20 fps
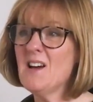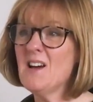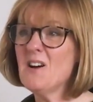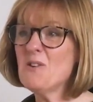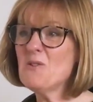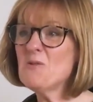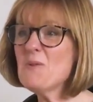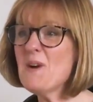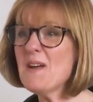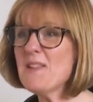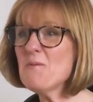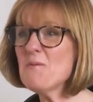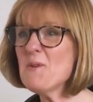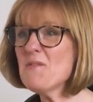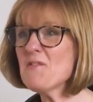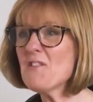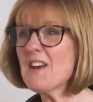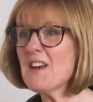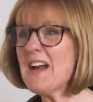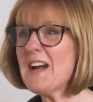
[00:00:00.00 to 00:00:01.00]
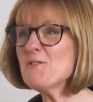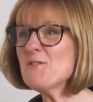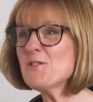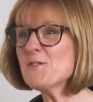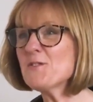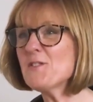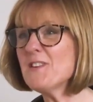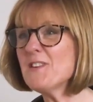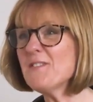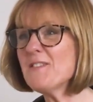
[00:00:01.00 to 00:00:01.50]
or whether we've got a house
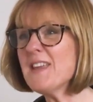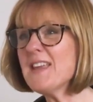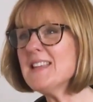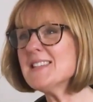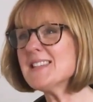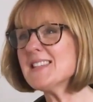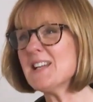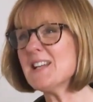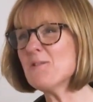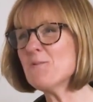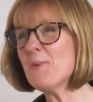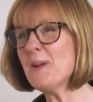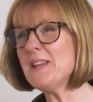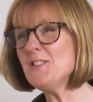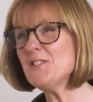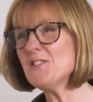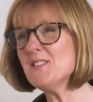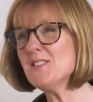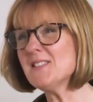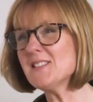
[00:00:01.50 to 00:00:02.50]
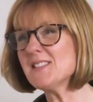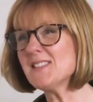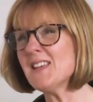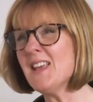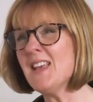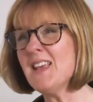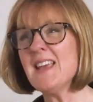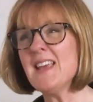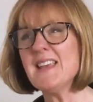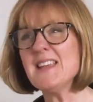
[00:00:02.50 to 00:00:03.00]
full of kids and our patience
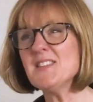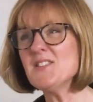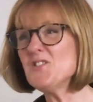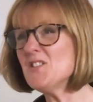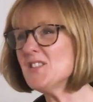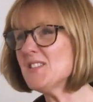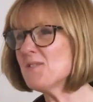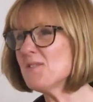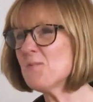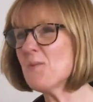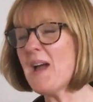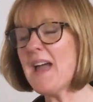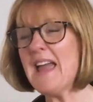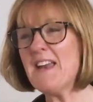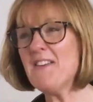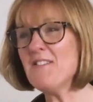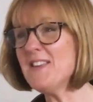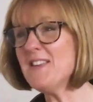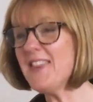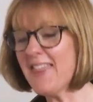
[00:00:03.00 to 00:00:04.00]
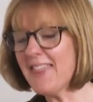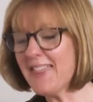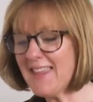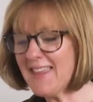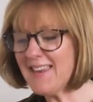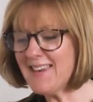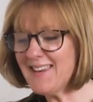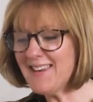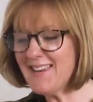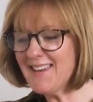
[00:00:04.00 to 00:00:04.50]
is just wearing
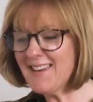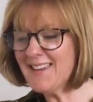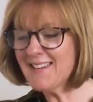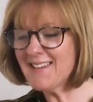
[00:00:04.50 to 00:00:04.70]
thin.